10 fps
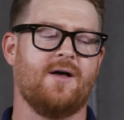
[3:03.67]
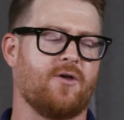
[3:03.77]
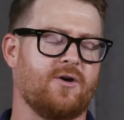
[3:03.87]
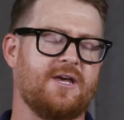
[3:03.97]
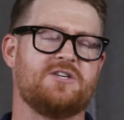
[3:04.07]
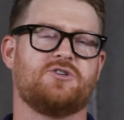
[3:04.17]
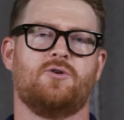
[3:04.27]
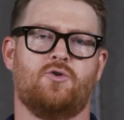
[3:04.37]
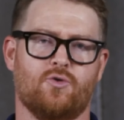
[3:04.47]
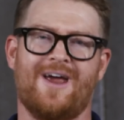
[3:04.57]
They're
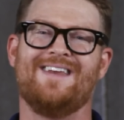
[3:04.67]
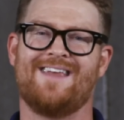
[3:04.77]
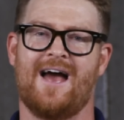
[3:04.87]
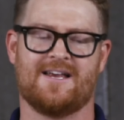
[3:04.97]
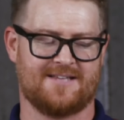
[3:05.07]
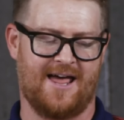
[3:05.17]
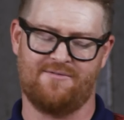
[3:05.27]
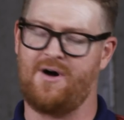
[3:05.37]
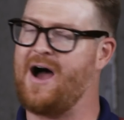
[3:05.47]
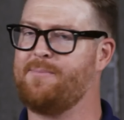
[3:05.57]
each great decks that
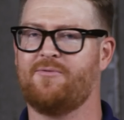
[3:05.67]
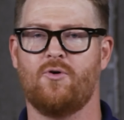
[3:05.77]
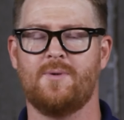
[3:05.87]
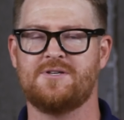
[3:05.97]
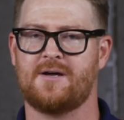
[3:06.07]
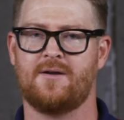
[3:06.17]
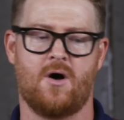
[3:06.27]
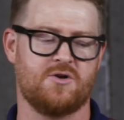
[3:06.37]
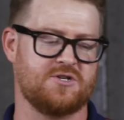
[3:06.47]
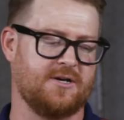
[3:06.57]
have high-performing
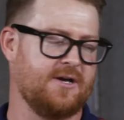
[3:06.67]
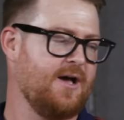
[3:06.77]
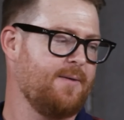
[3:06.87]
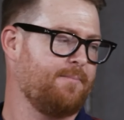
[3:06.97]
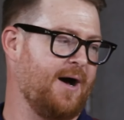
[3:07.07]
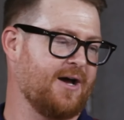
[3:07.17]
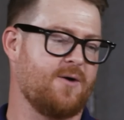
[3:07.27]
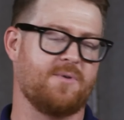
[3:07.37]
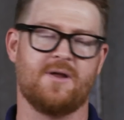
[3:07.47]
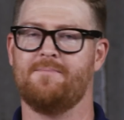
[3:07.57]
technology by a
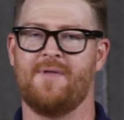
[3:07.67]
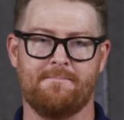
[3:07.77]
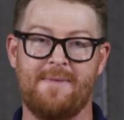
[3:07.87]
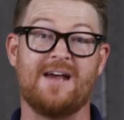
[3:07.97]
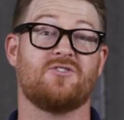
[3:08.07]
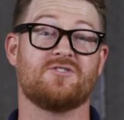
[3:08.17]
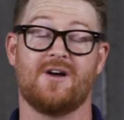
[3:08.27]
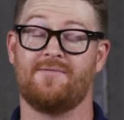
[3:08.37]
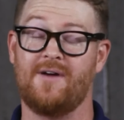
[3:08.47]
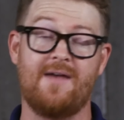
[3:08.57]
company that makes their
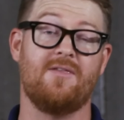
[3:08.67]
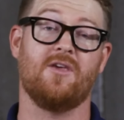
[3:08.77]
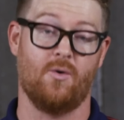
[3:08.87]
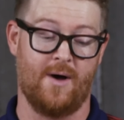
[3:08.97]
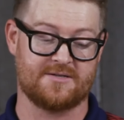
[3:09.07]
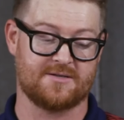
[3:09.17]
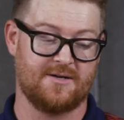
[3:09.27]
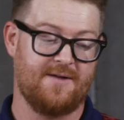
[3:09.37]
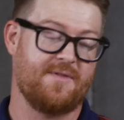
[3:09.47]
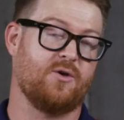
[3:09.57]
stuff in the U
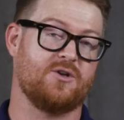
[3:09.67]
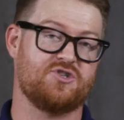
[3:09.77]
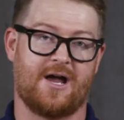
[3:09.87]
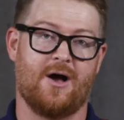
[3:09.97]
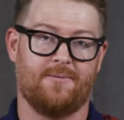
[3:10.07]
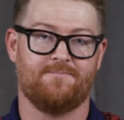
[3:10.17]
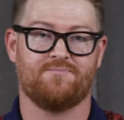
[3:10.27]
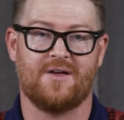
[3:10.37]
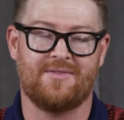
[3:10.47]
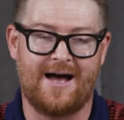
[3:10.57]
S that you can check out
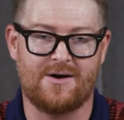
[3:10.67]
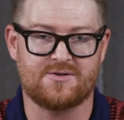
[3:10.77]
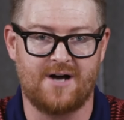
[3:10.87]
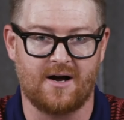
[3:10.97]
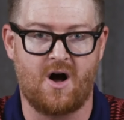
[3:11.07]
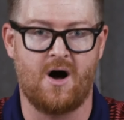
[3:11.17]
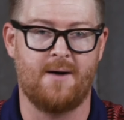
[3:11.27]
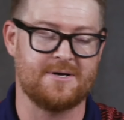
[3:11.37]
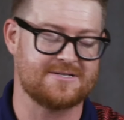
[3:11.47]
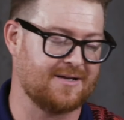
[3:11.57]
the house dot
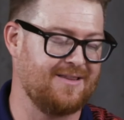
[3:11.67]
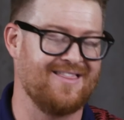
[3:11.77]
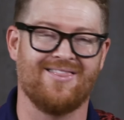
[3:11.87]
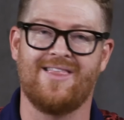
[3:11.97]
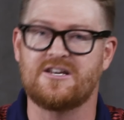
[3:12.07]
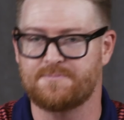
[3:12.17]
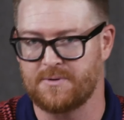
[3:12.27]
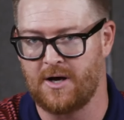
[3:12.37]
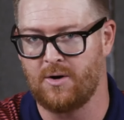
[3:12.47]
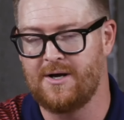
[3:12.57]
com by selecting the links
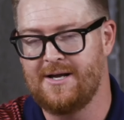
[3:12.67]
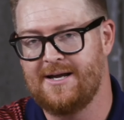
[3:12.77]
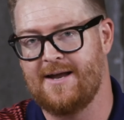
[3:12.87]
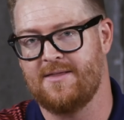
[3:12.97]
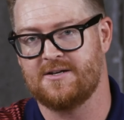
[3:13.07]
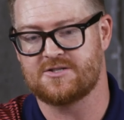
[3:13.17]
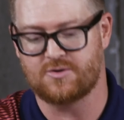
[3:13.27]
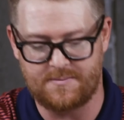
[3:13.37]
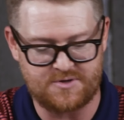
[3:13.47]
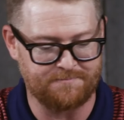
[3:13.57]
below in the
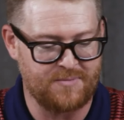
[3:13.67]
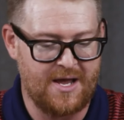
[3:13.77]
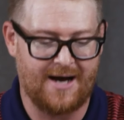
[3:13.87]
description.